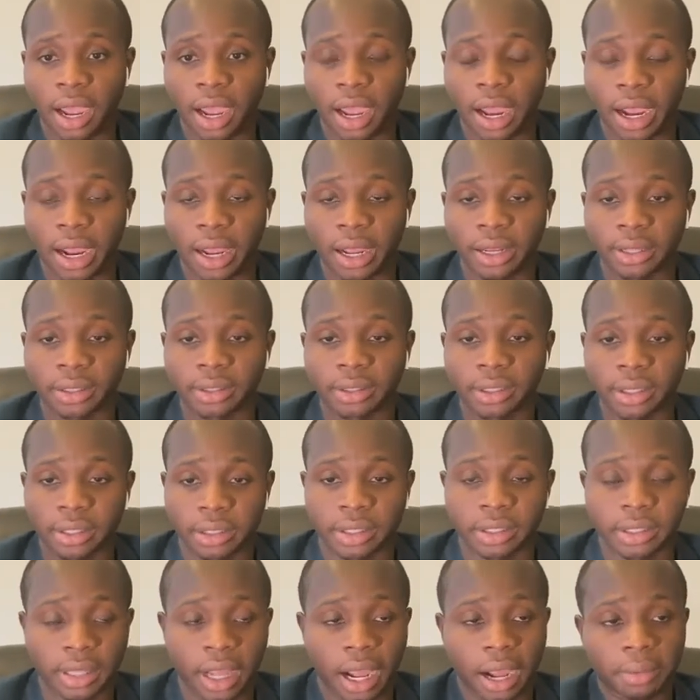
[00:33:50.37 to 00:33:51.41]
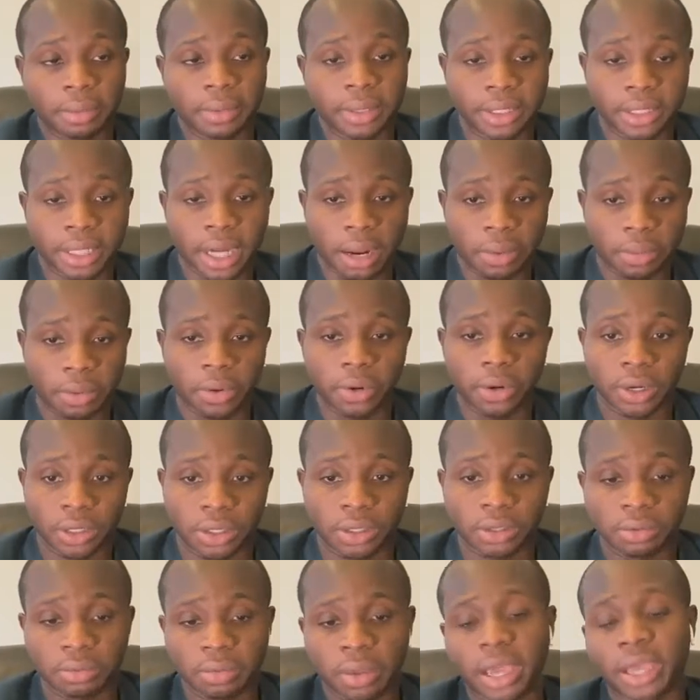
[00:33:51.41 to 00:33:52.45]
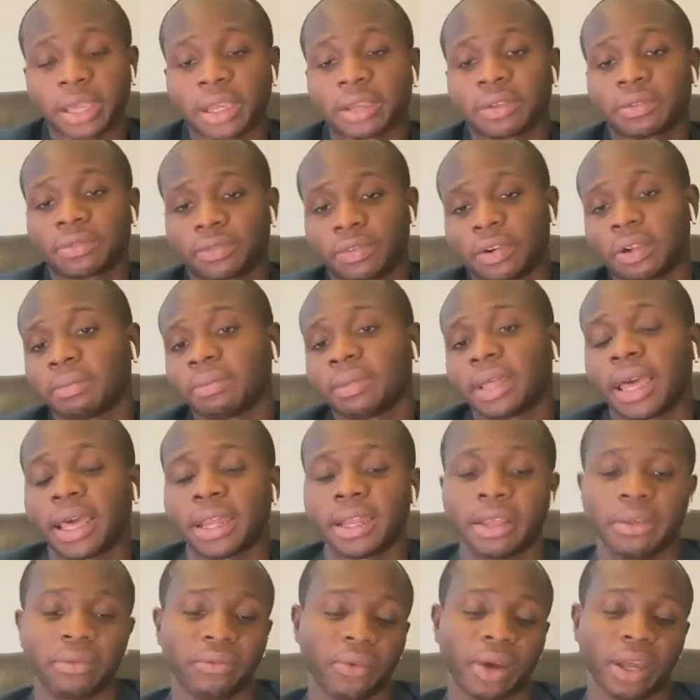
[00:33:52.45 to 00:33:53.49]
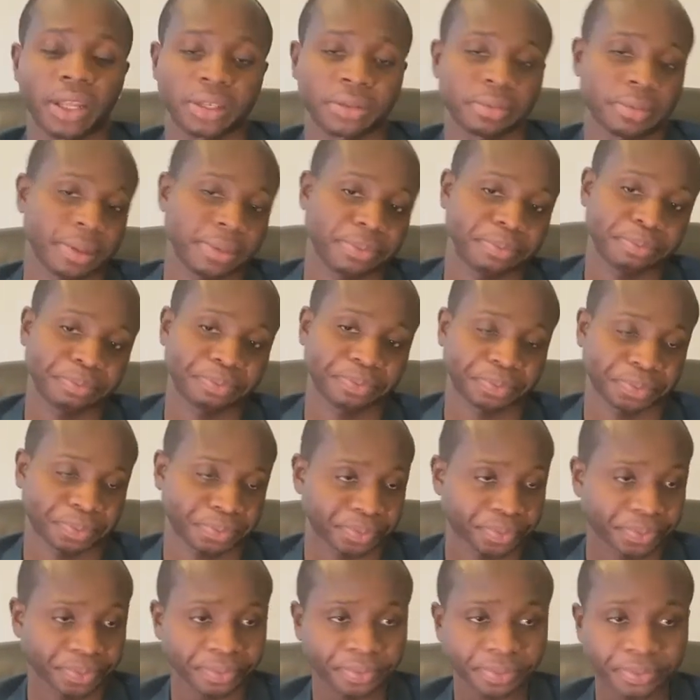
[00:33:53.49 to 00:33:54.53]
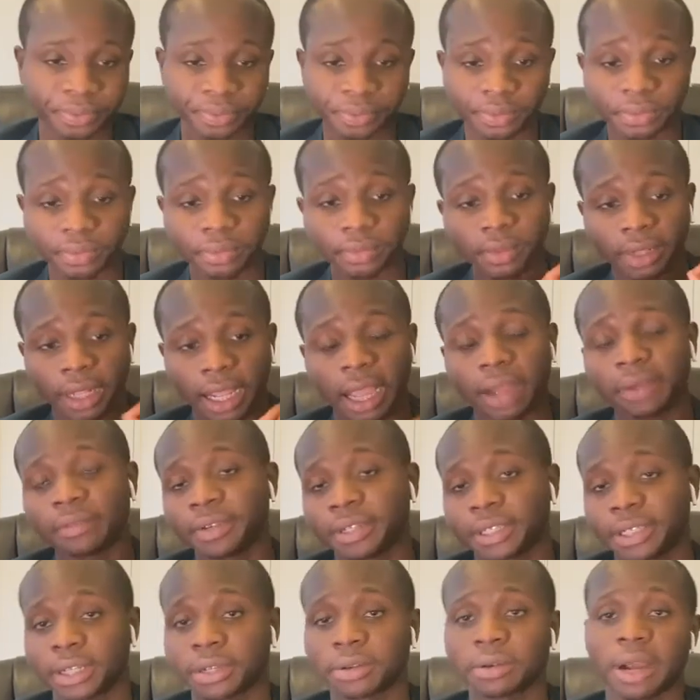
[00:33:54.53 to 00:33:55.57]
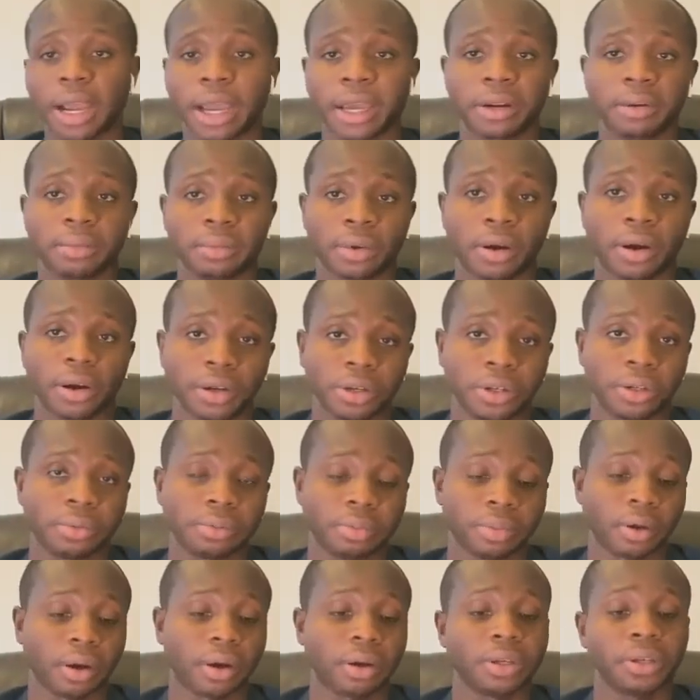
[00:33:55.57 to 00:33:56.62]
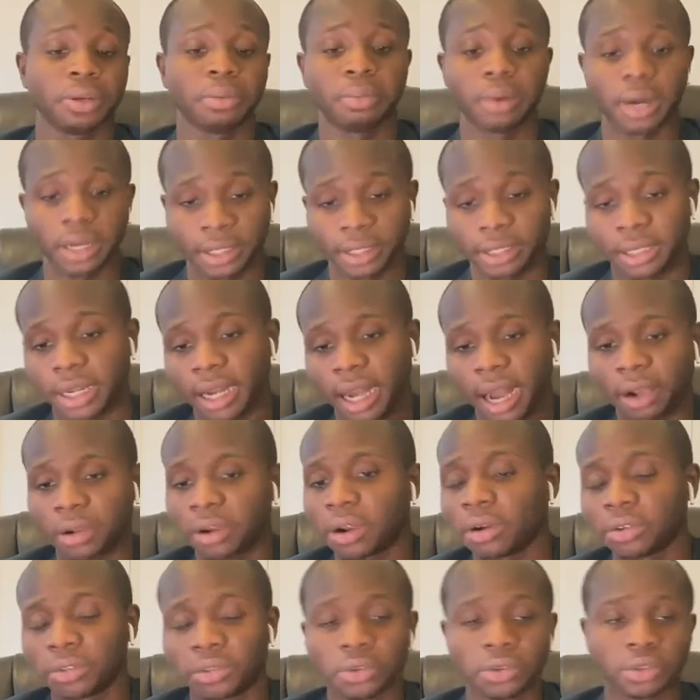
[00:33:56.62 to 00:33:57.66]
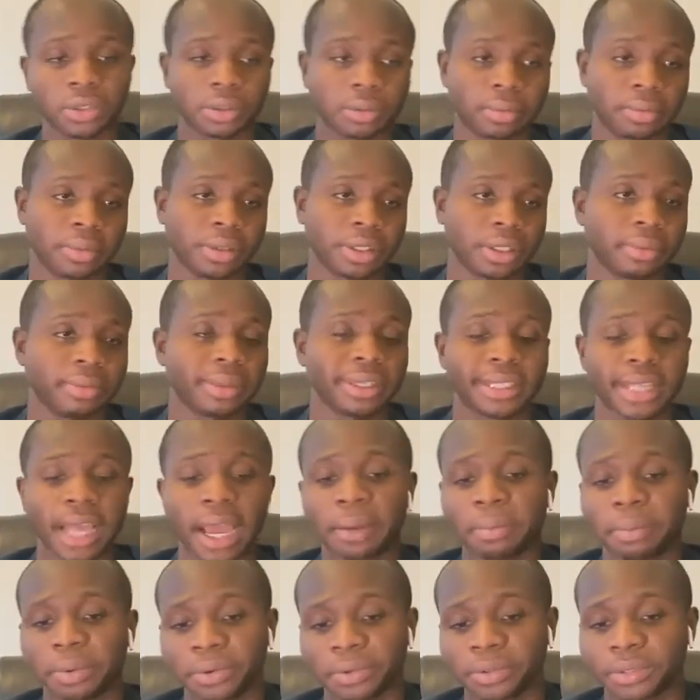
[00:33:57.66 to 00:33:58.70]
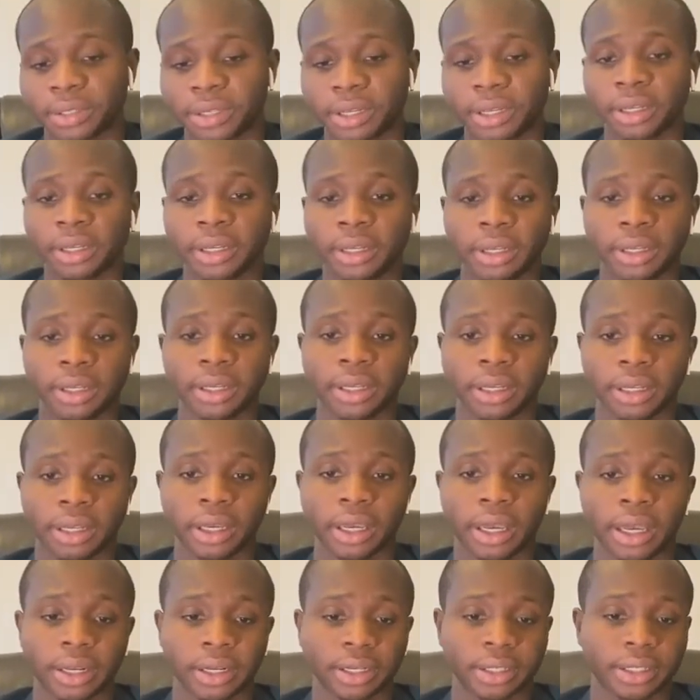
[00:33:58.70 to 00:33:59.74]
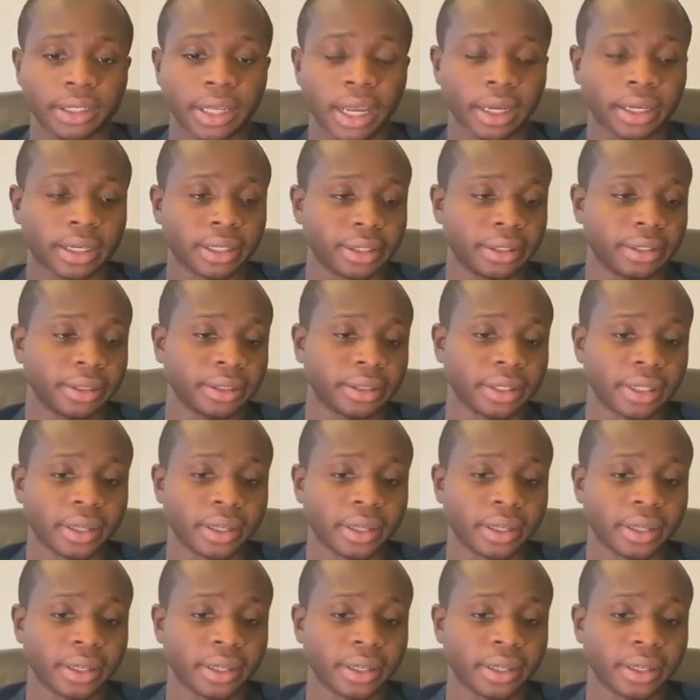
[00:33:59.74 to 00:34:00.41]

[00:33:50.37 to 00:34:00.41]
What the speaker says: And this is how much I'm going to make from that investment. Every single item on your budget. And I'll go through some examples in a second.